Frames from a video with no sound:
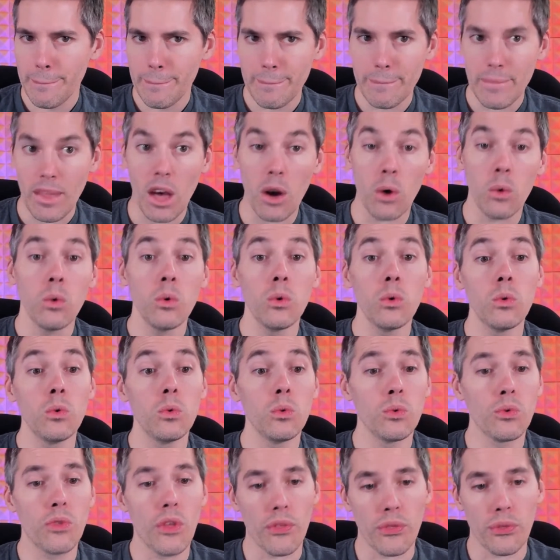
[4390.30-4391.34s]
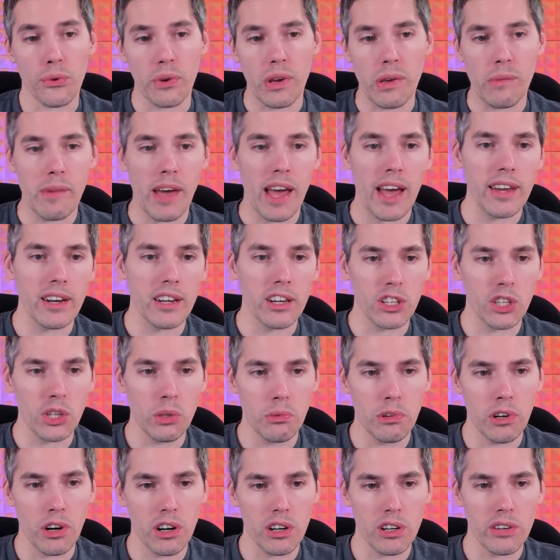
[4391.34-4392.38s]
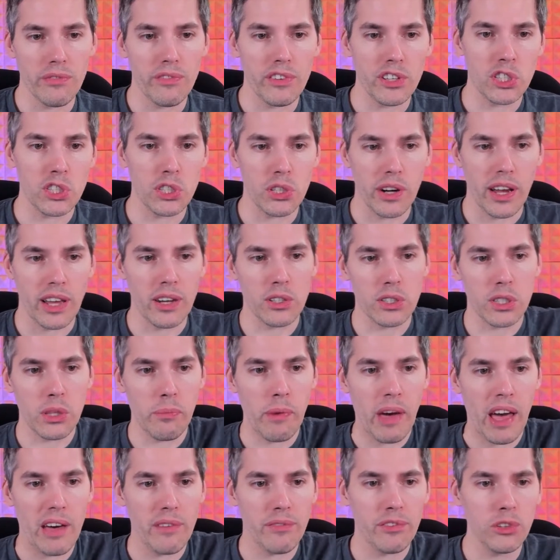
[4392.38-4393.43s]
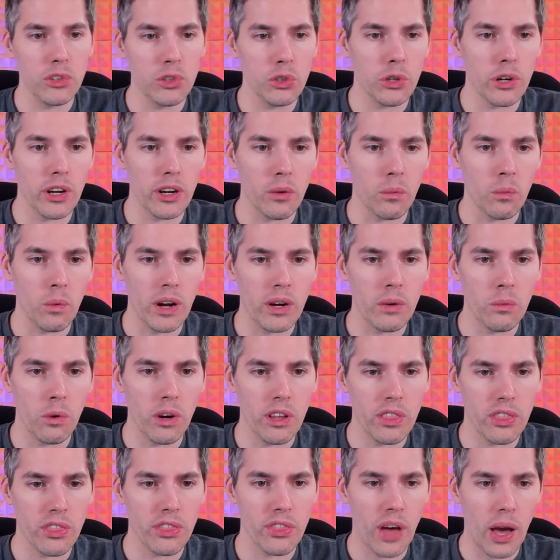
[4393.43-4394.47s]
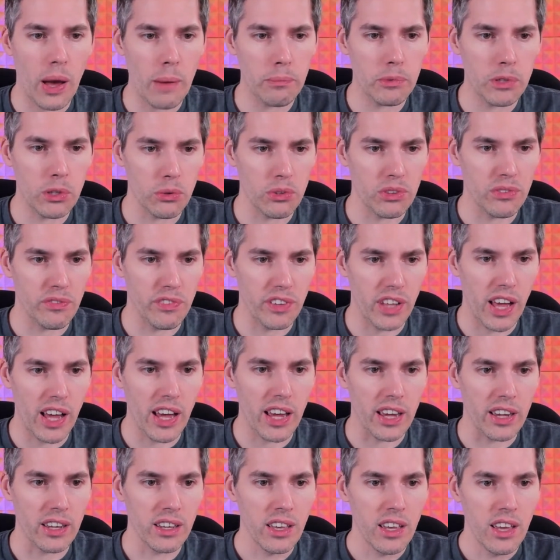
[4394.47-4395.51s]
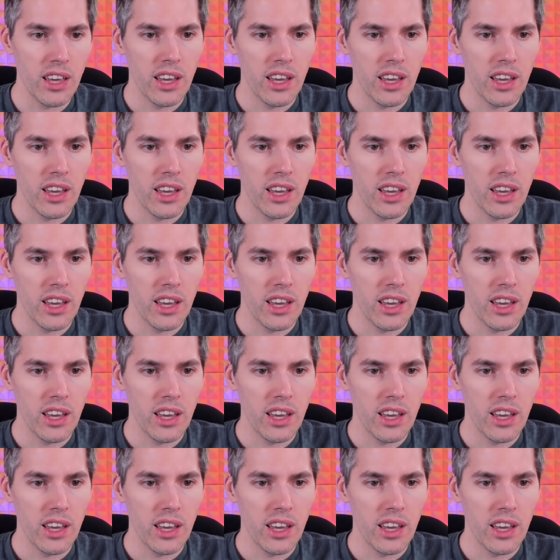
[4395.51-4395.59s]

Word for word: Oh, the three mana Human Artificer. Enters the battlefield, you create a one one Thopter with flying.